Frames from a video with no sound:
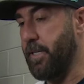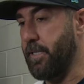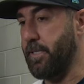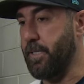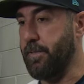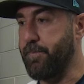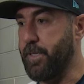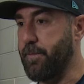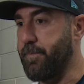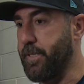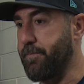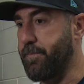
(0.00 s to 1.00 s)
is the, the,
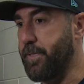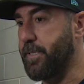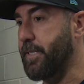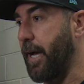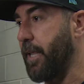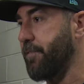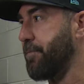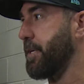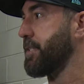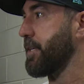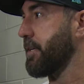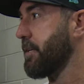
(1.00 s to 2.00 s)
the, the style of
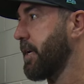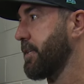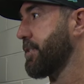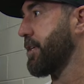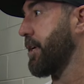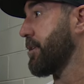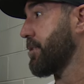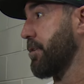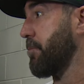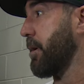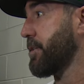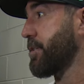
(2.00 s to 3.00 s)
pitching has changed so
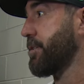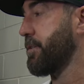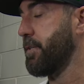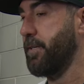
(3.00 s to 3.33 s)
much.